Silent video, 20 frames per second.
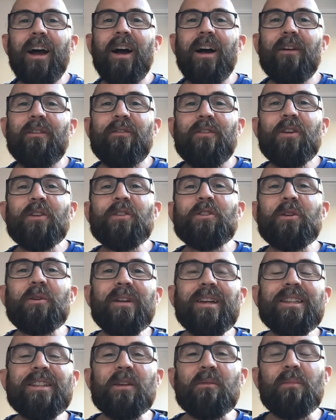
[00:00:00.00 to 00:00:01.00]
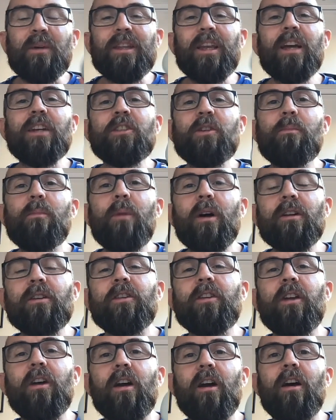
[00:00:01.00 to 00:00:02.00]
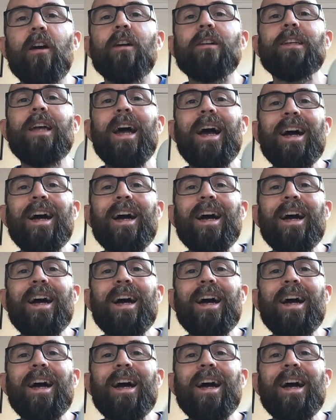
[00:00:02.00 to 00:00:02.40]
futuristic, but they actually monitor your heart